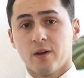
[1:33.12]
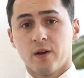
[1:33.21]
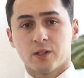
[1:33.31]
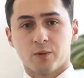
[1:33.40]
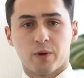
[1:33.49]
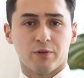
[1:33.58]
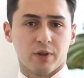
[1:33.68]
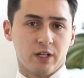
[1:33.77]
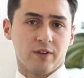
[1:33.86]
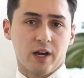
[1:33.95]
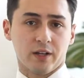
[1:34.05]
So when
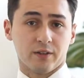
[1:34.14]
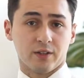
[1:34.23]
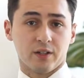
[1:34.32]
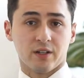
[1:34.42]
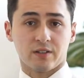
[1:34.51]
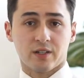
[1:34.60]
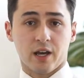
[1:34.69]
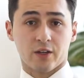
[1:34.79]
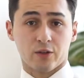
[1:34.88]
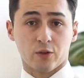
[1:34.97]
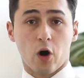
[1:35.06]
renovating, you need to
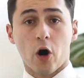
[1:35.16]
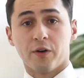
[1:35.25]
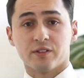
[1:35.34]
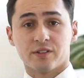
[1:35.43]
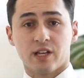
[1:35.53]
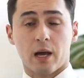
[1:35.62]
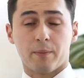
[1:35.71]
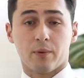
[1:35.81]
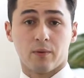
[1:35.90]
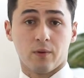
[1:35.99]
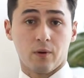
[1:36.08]
take your owner's cap
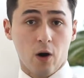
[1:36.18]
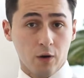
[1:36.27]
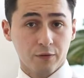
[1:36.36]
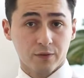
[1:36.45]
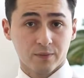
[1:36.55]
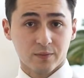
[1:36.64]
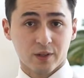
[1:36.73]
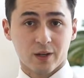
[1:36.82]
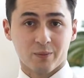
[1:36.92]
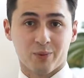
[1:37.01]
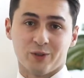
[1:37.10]
off
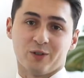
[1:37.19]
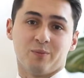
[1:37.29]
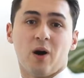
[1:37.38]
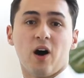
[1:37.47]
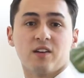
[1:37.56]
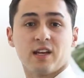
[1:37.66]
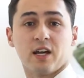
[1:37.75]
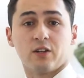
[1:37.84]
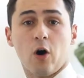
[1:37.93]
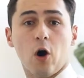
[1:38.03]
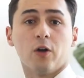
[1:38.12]
and put your buyer's hat
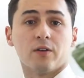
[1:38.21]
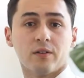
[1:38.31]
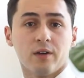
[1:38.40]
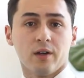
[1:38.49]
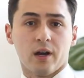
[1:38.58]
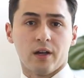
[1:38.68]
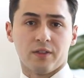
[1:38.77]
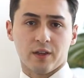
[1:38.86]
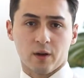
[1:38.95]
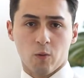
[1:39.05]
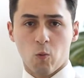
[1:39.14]
on and
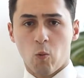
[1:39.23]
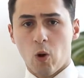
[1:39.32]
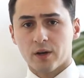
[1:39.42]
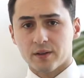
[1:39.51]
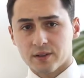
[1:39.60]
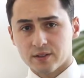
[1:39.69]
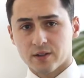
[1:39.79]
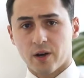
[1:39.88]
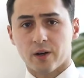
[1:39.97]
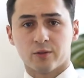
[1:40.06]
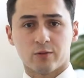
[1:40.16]
think what is
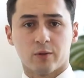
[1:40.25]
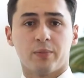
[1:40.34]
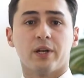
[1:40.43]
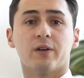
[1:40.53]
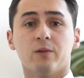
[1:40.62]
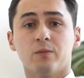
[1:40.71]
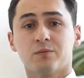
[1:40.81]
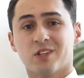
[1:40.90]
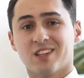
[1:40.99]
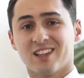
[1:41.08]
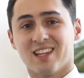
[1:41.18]
going to appeal
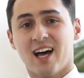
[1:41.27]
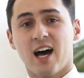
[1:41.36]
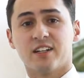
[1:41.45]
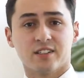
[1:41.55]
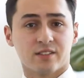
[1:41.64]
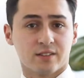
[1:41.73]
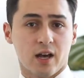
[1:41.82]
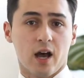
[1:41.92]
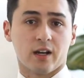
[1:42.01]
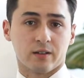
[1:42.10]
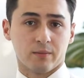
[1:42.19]
to the largest
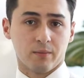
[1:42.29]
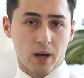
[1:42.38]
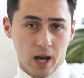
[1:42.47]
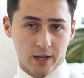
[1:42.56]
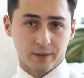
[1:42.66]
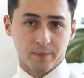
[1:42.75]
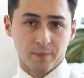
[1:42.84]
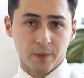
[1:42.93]
target market.